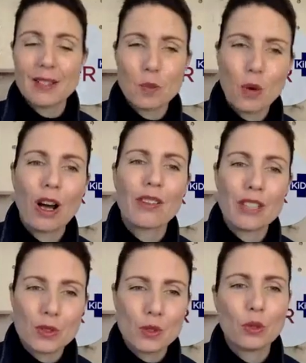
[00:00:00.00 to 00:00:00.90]
is why
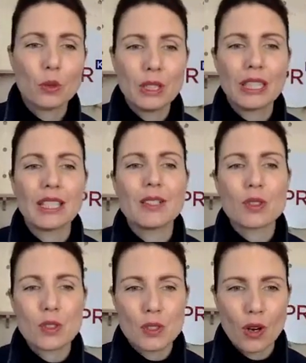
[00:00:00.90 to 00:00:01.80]
this cooling is
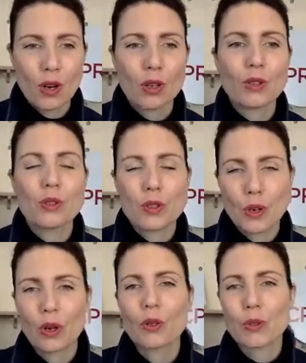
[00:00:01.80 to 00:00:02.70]
so,
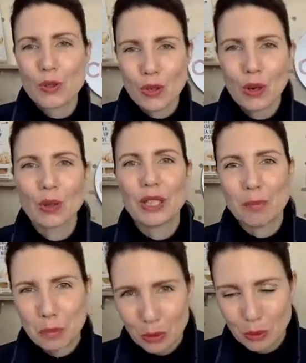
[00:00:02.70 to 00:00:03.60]
so, so
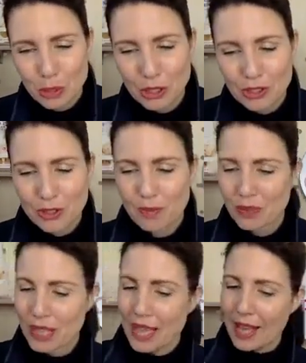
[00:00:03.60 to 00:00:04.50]
important.
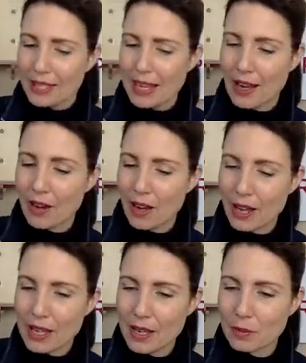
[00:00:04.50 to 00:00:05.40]
Now,
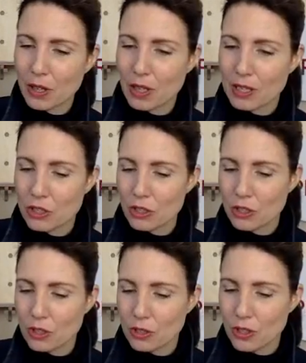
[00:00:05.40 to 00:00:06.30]
I am going
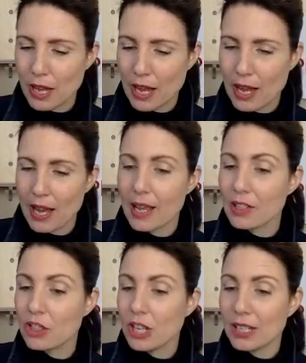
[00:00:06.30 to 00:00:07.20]
to
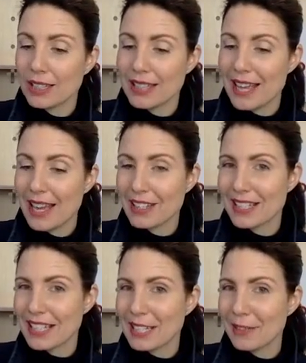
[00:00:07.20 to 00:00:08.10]
check now to
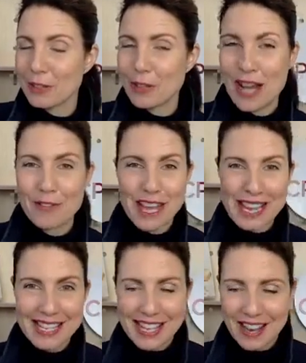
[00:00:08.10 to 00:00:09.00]
see if you have
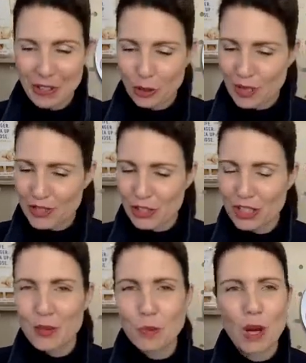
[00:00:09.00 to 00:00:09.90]
any other
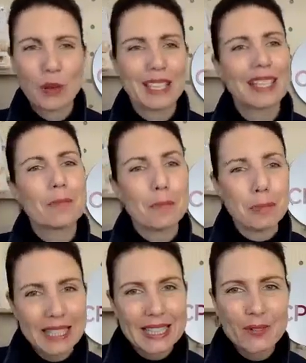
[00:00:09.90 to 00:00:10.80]
questions while we're here.
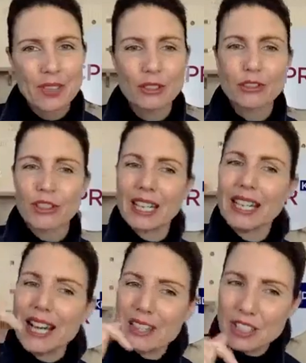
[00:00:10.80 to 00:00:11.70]
Please feel free
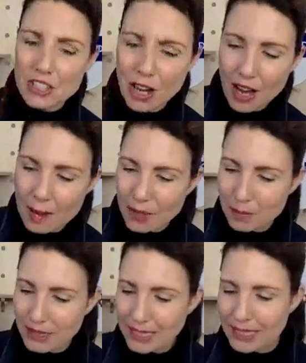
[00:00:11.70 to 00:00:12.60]
to type
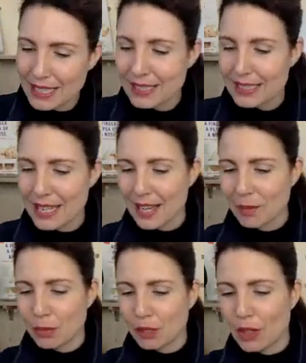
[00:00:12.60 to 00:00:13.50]
them in
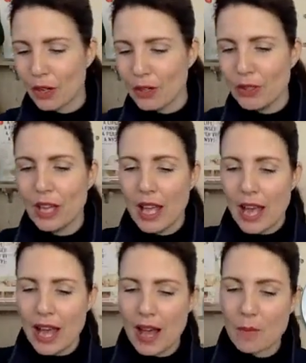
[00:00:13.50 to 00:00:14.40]
down below
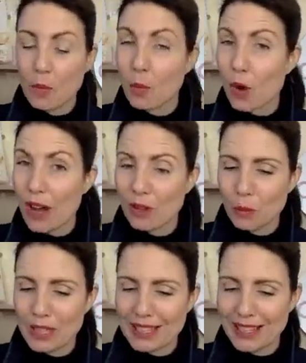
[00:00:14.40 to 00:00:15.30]
while
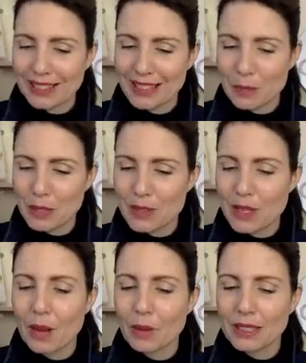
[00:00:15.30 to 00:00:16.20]
we are here, because
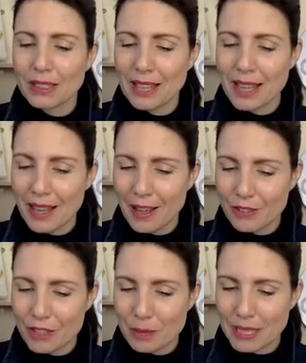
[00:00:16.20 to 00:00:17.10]
I would
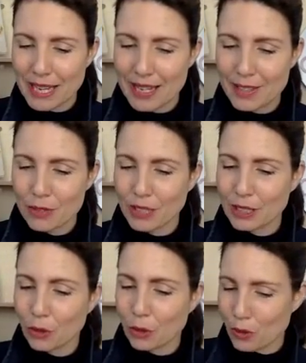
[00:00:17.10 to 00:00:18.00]
love to be answering
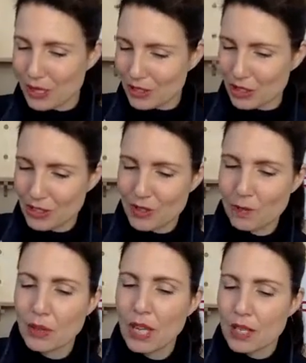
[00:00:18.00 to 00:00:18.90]
your questions.
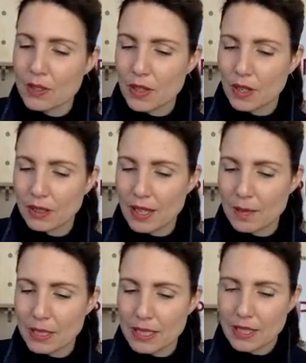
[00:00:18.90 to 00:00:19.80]
So let
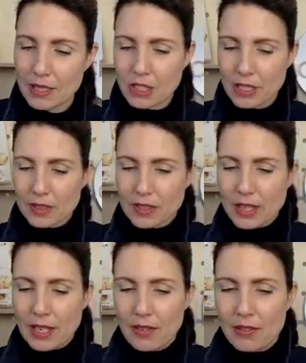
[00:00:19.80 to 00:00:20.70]
me just
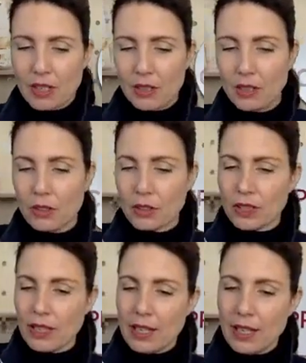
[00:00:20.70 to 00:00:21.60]
have a look
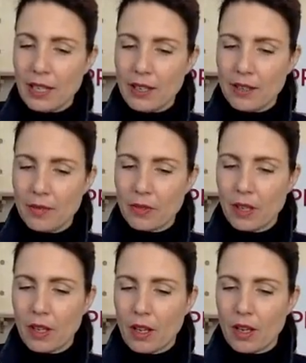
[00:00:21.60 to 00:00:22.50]
now.
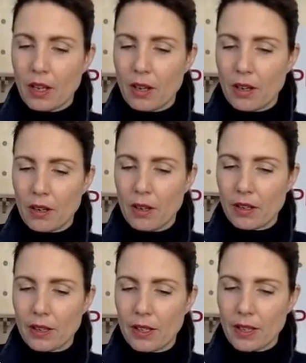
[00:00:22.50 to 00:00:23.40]

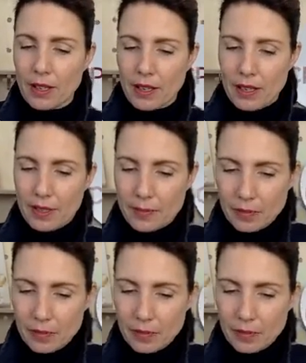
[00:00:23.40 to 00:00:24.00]
Okay.